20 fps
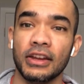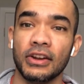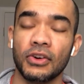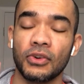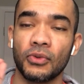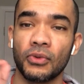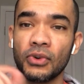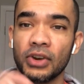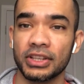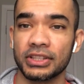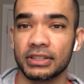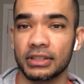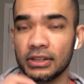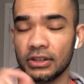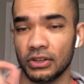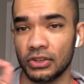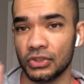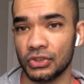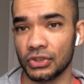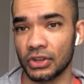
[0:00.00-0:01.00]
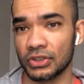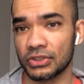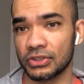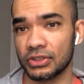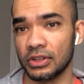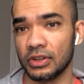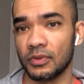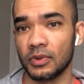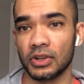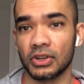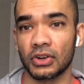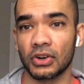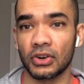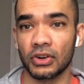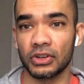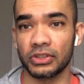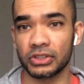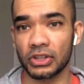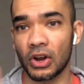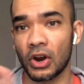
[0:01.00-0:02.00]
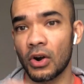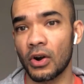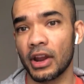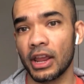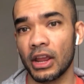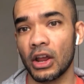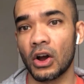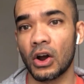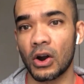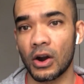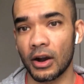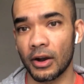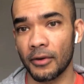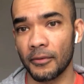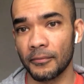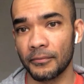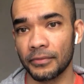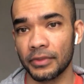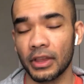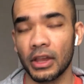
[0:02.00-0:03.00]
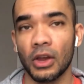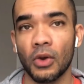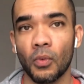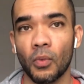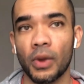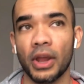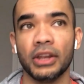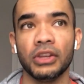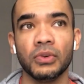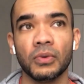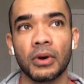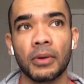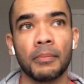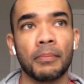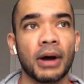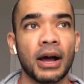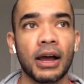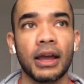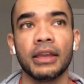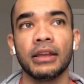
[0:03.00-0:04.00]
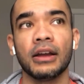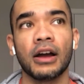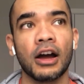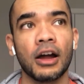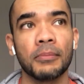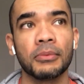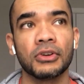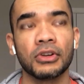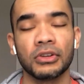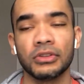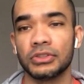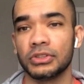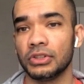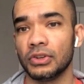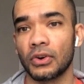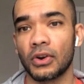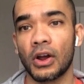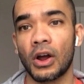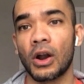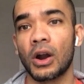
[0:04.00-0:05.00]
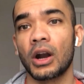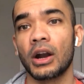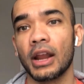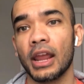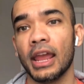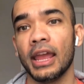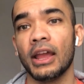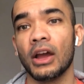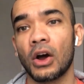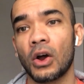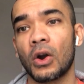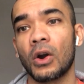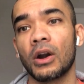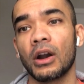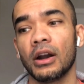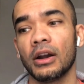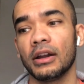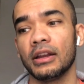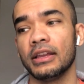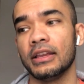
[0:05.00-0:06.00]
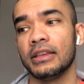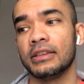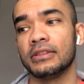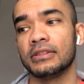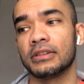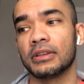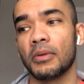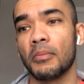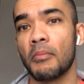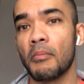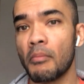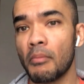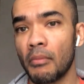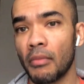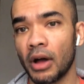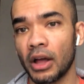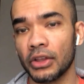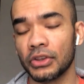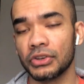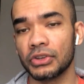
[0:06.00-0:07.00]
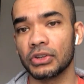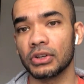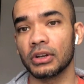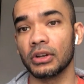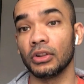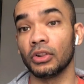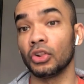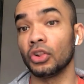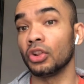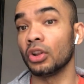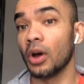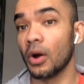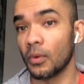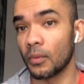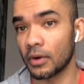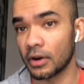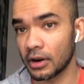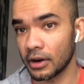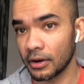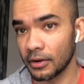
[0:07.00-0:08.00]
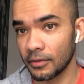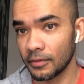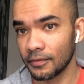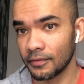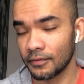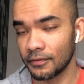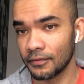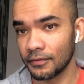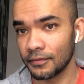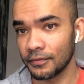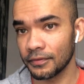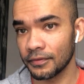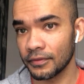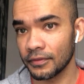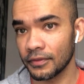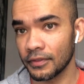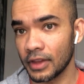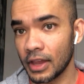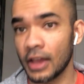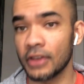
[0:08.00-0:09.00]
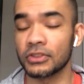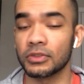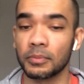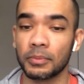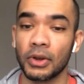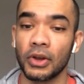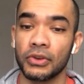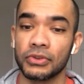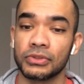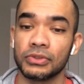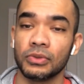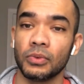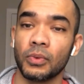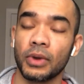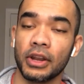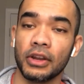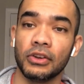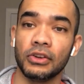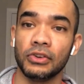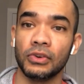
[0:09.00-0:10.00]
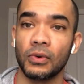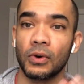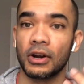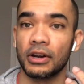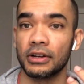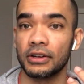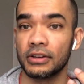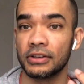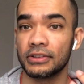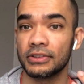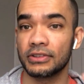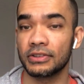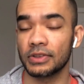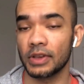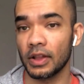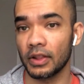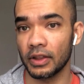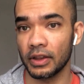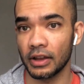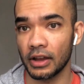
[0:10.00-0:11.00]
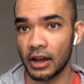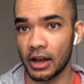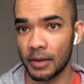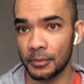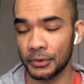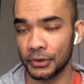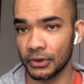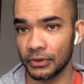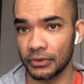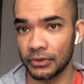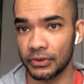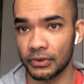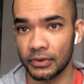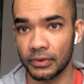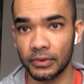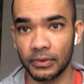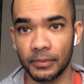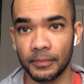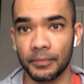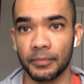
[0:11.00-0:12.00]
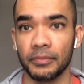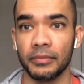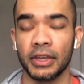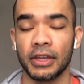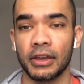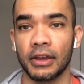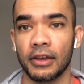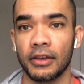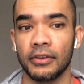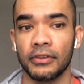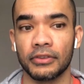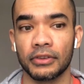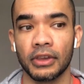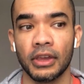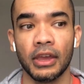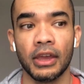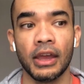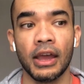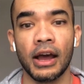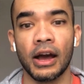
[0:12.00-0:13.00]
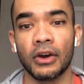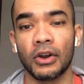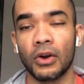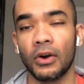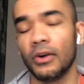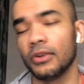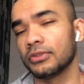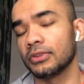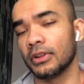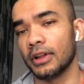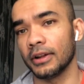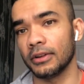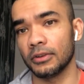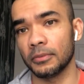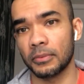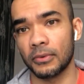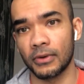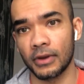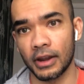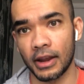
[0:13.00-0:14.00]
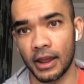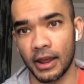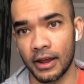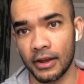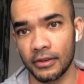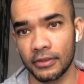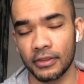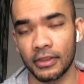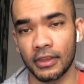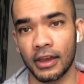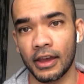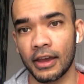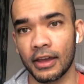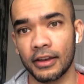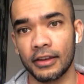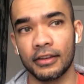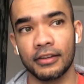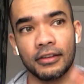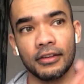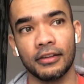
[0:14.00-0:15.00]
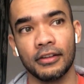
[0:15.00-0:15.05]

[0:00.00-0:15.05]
risk-adjusted returns, RAR. When you are buying options, your RAR is much lower as opposed to when you are selling options. Because I'd also like to point out that